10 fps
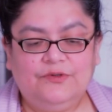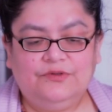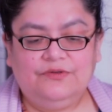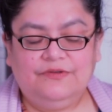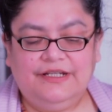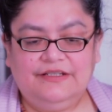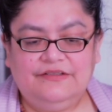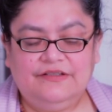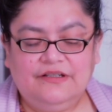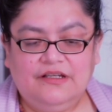going to read
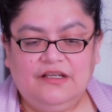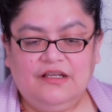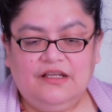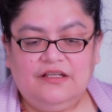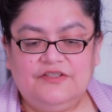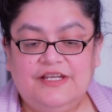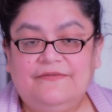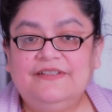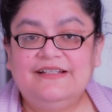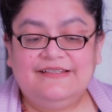
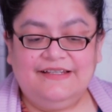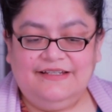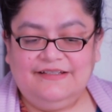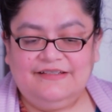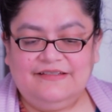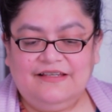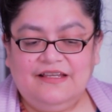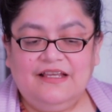Chapter 6.